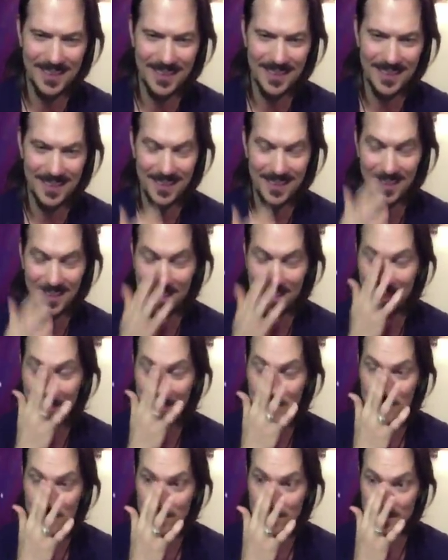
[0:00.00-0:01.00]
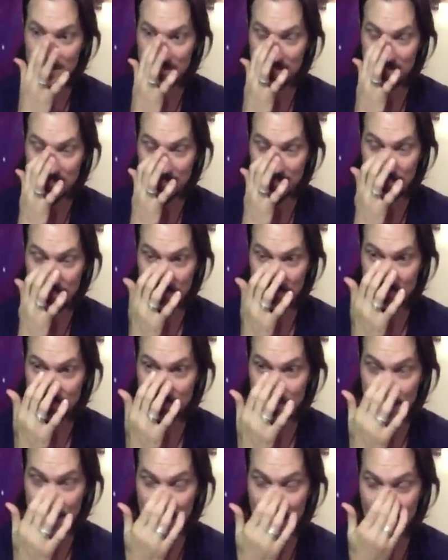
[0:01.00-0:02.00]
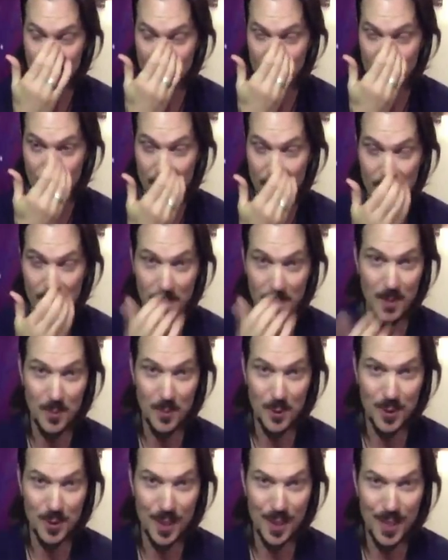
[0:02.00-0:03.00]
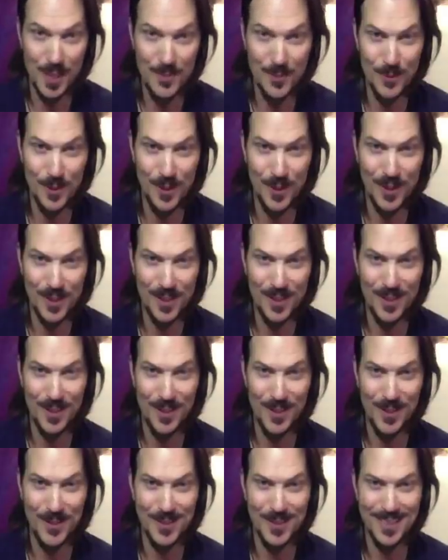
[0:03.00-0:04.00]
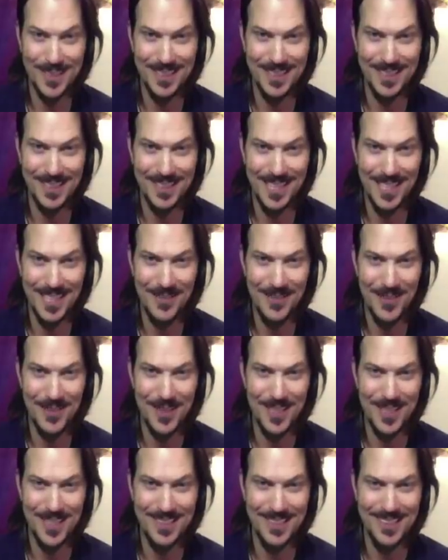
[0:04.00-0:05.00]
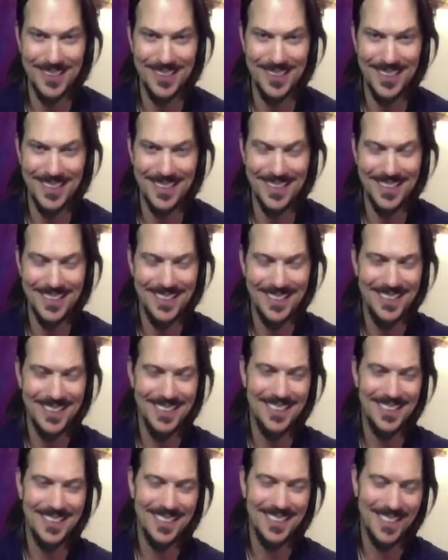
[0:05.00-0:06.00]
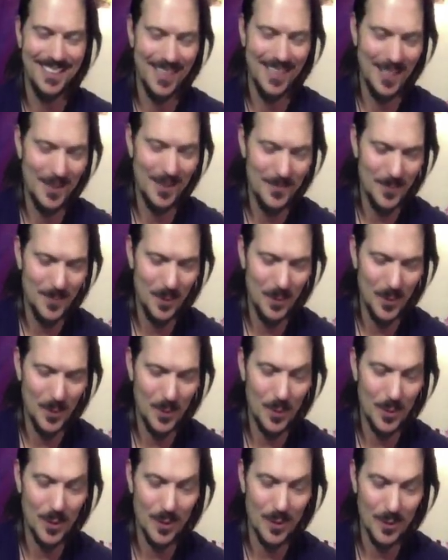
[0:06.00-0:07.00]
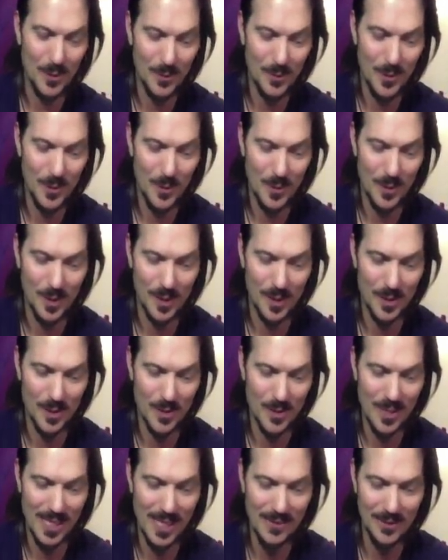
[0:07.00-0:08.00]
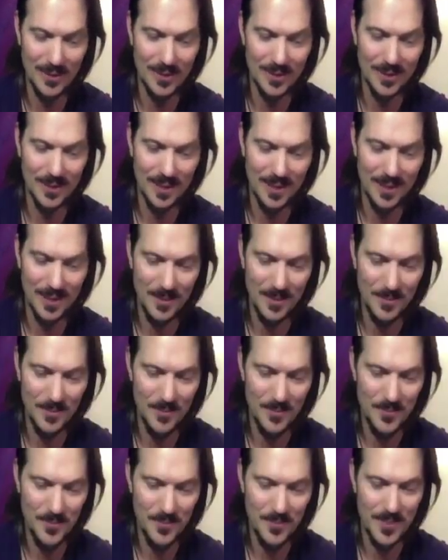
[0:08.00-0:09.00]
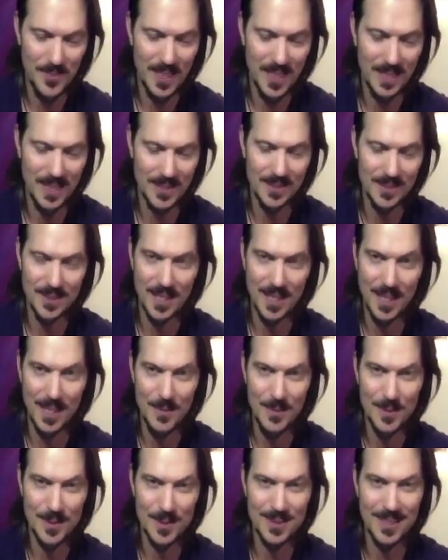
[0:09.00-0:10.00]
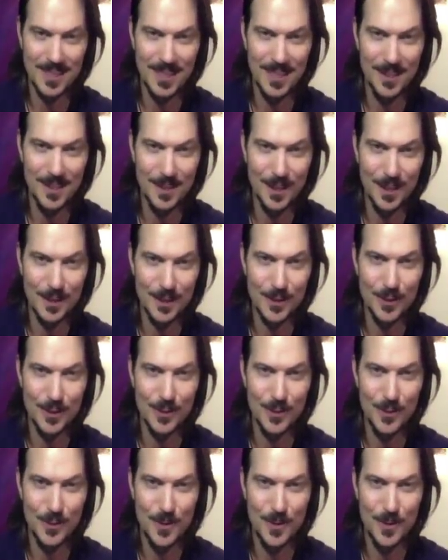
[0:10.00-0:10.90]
that you just want to spend more time with, that you got everything you need. But we were going to travel at this time and decided not to.